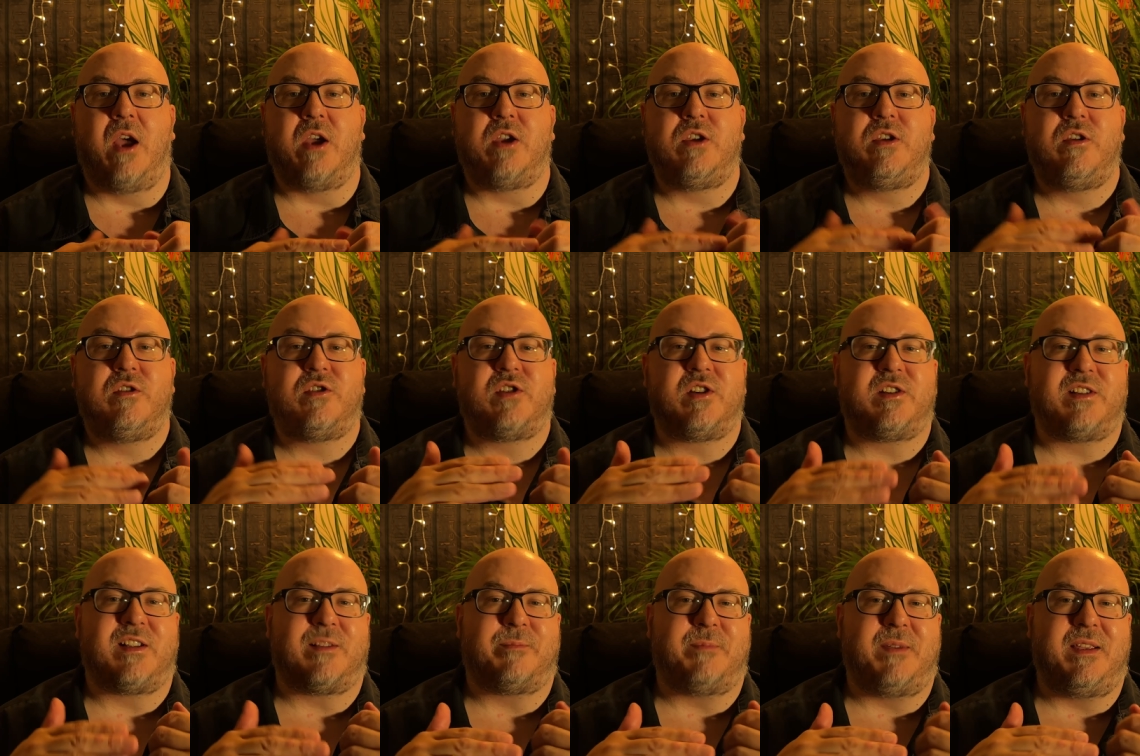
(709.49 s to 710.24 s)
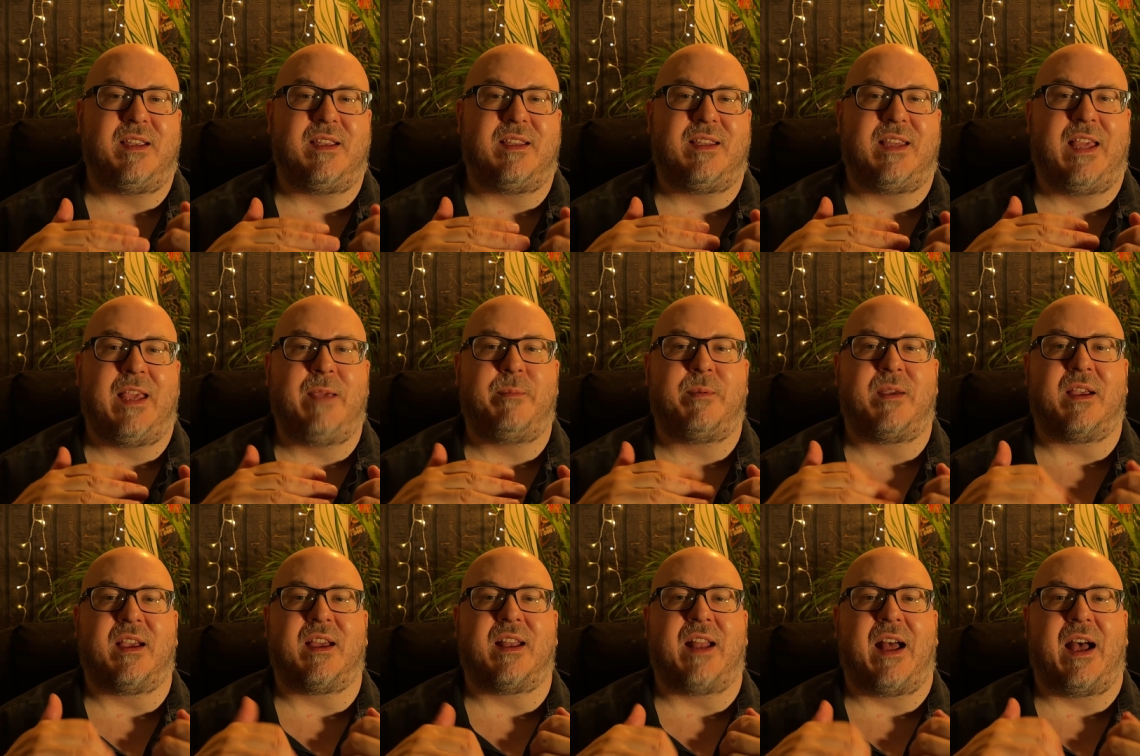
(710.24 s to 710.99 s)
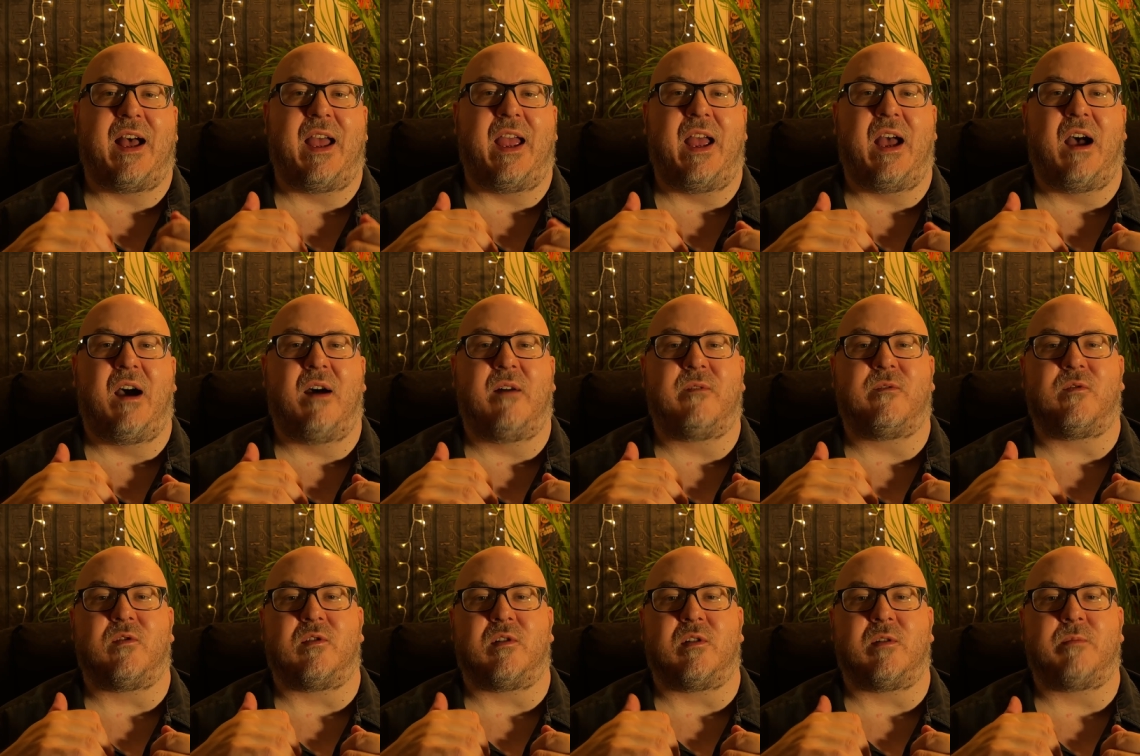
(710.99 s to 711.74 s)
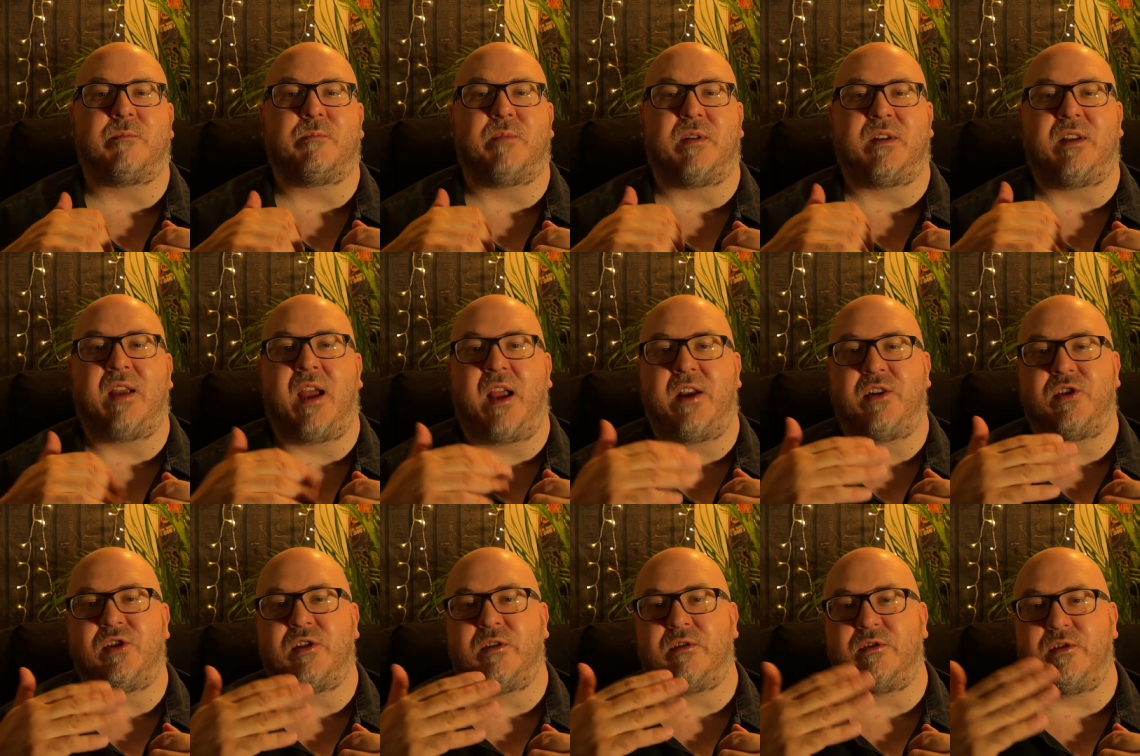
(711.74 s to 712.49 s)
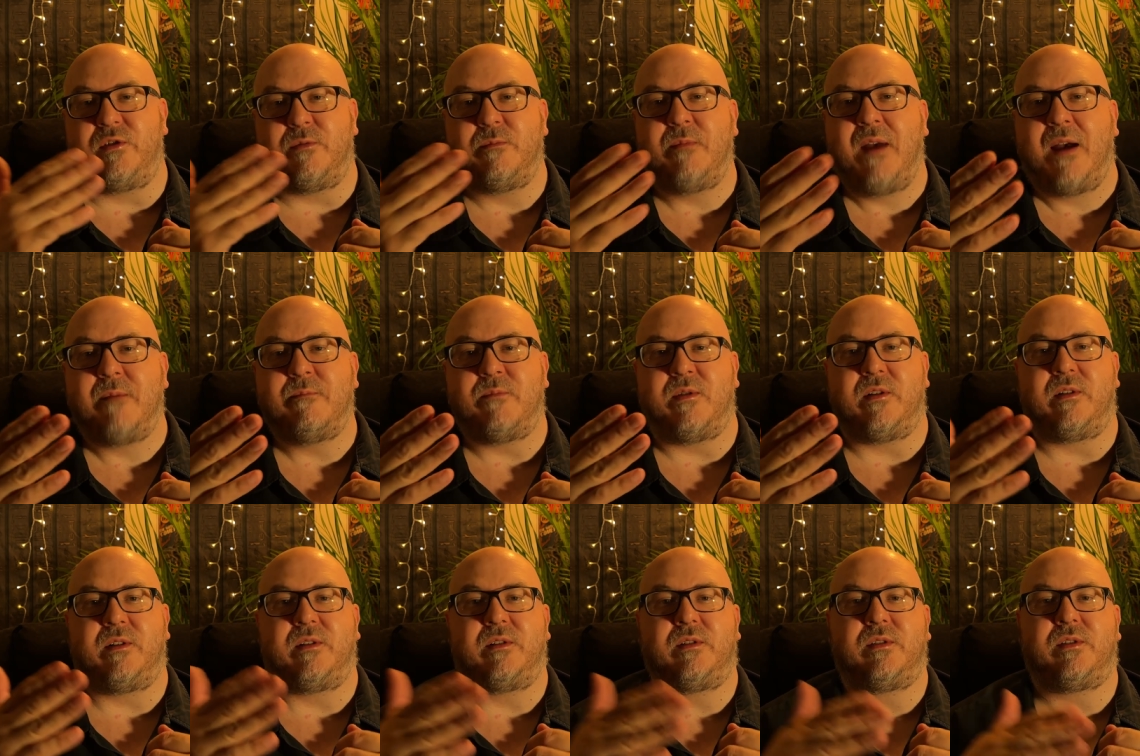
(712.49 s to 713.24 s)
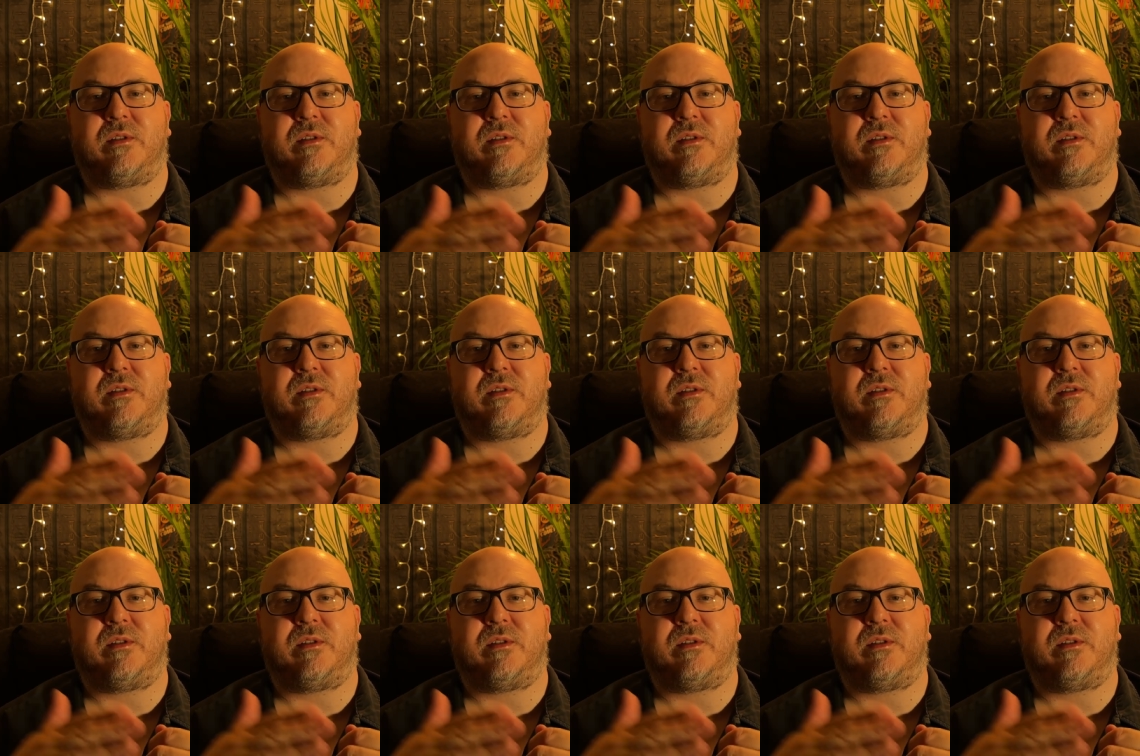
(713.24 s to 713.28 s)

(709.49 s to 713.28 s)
You should just be keeping an eye out for potential new members.